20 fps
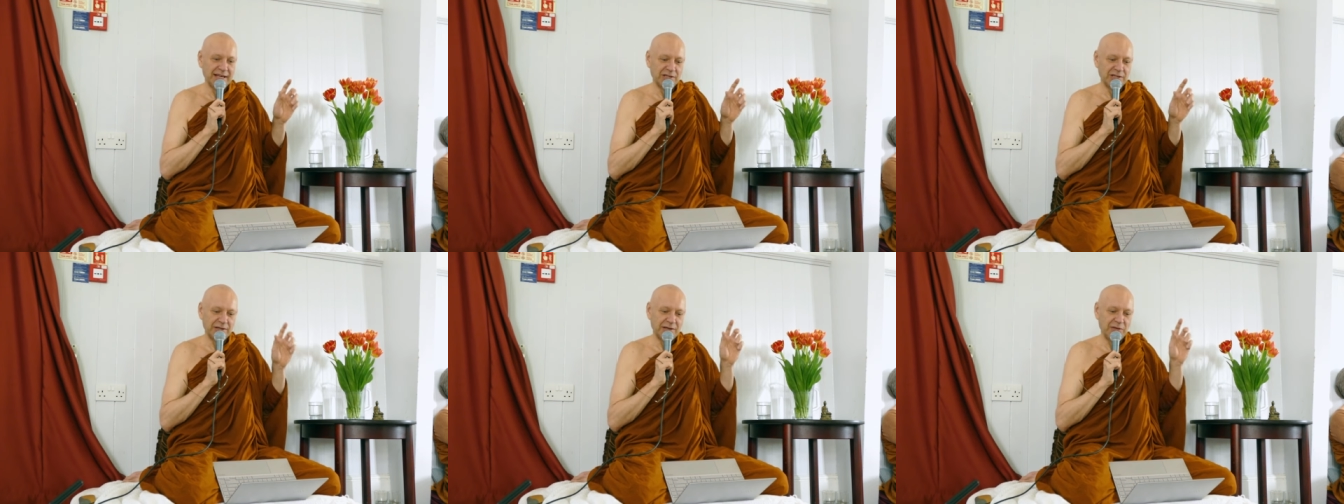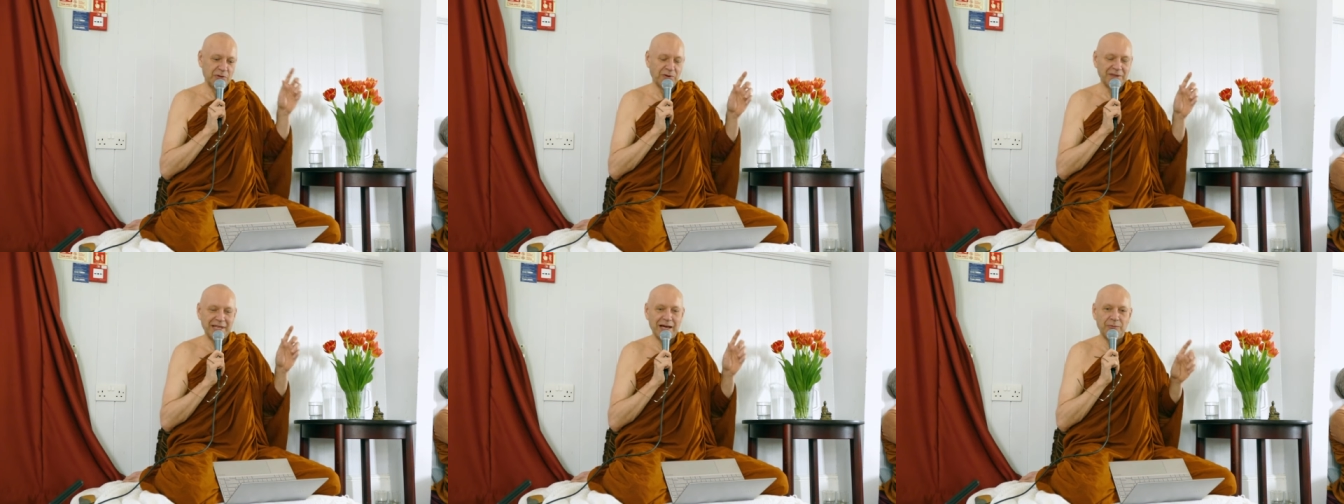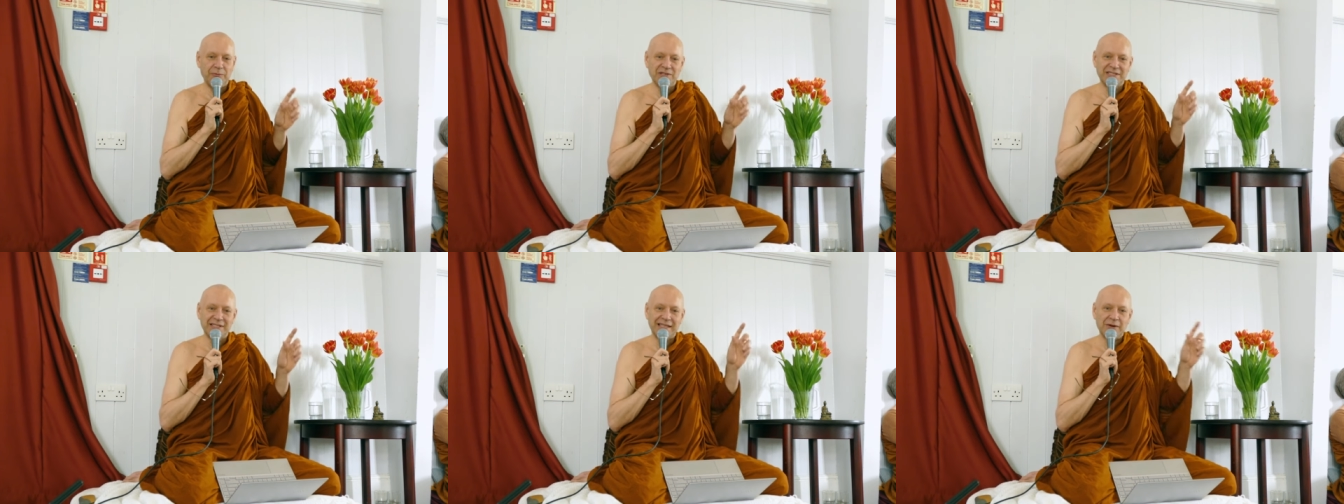So he thought
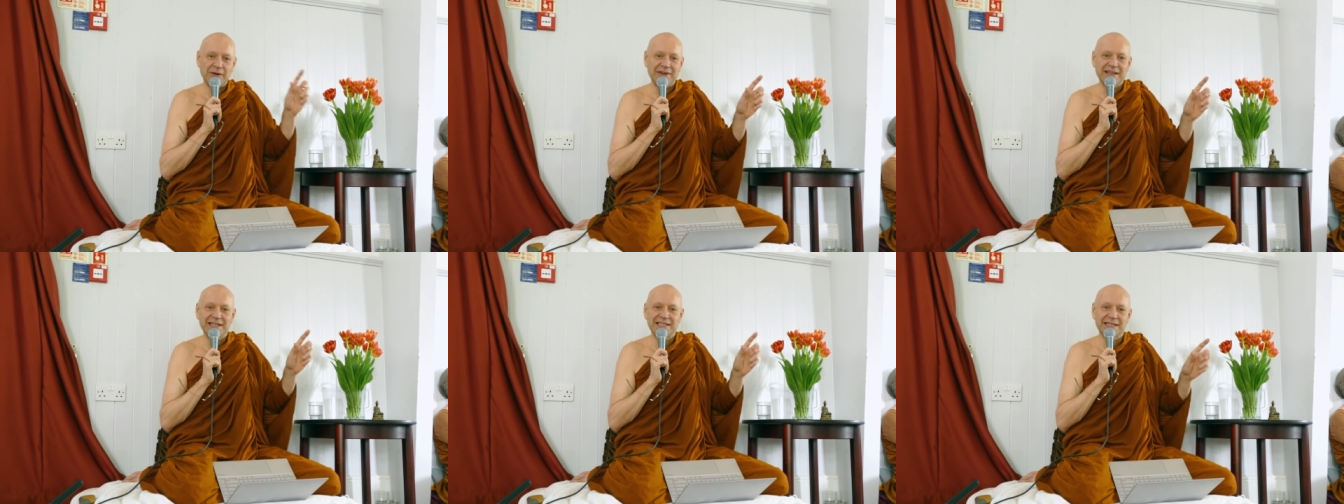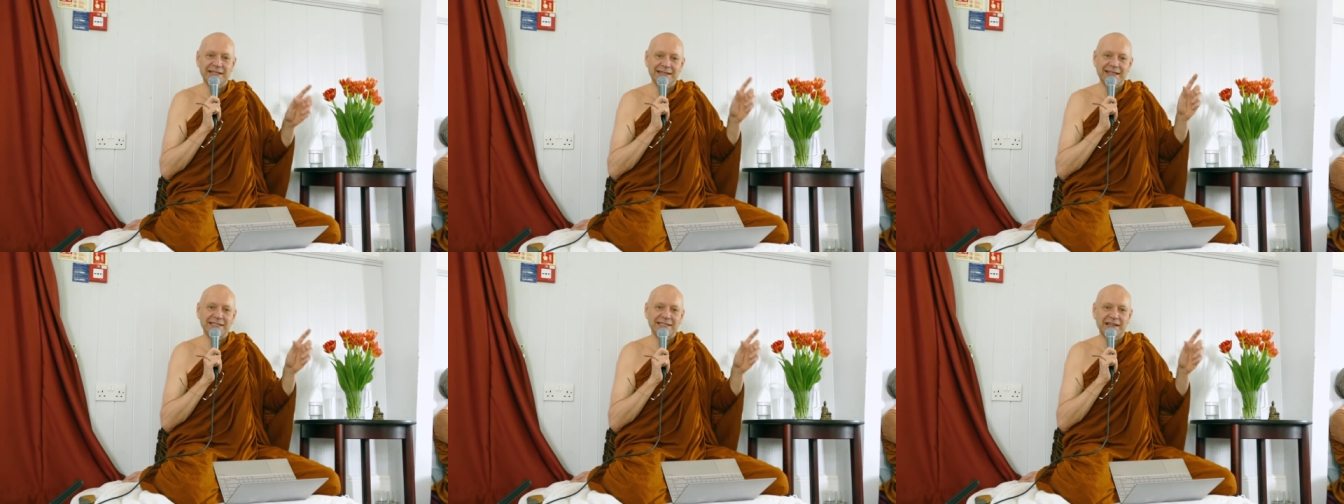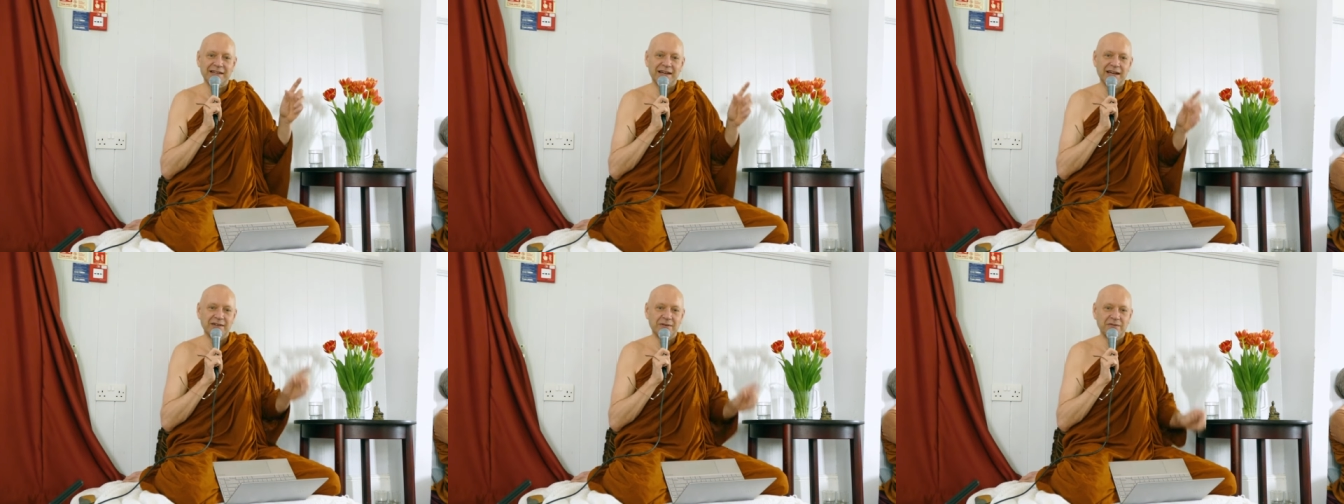that was there isn't, it's
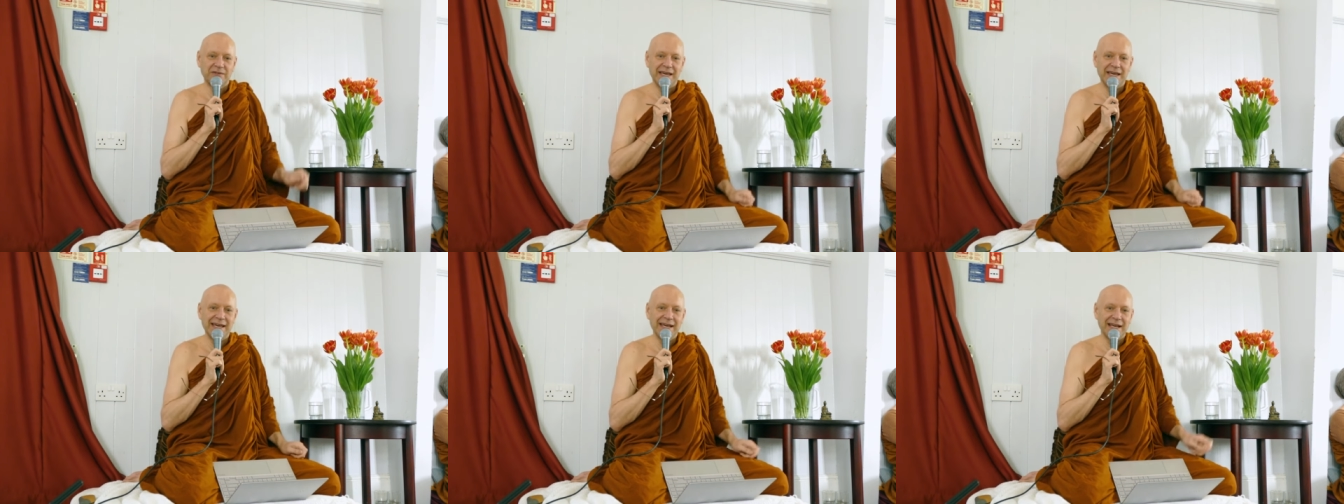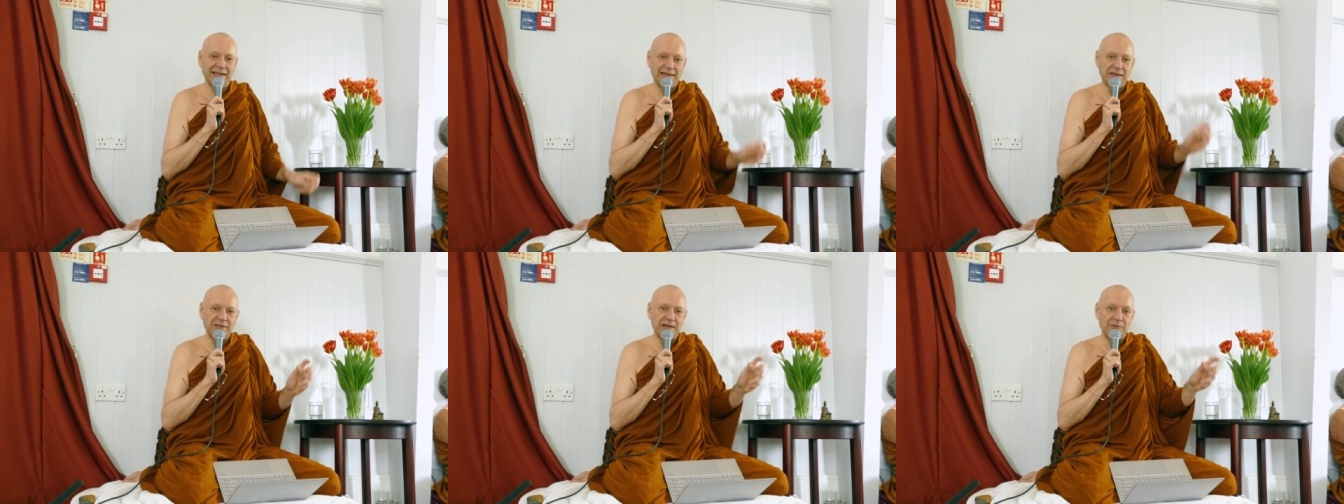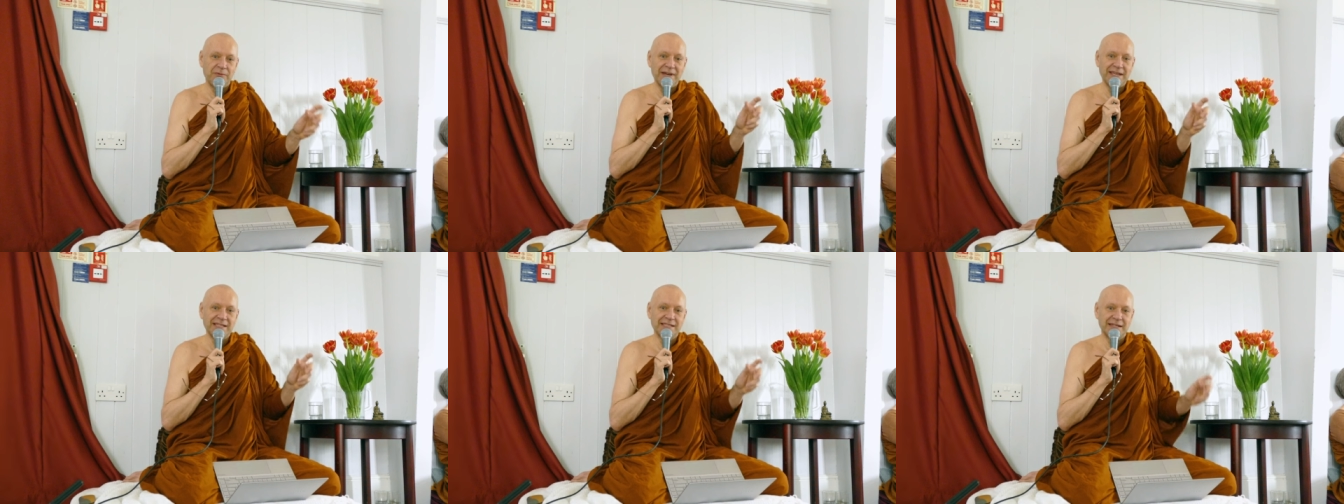a kind of cake, that
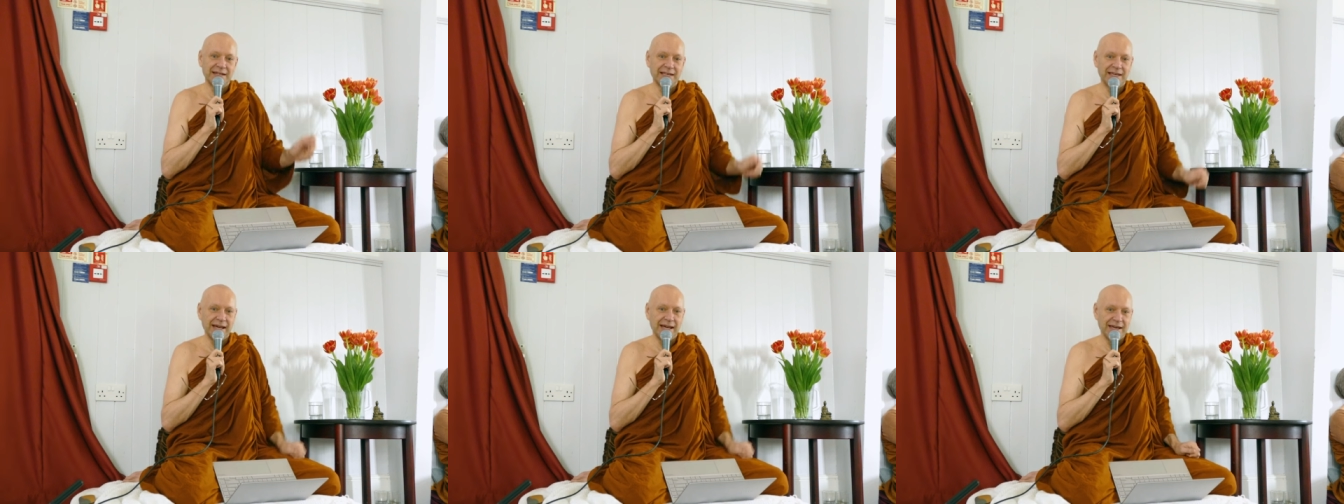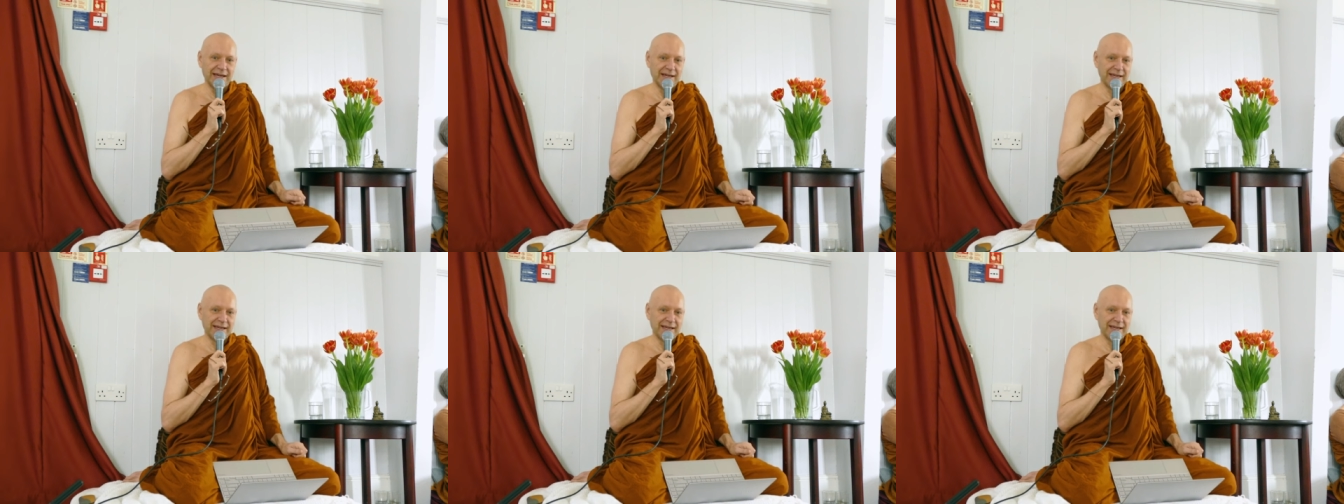there isn't cake.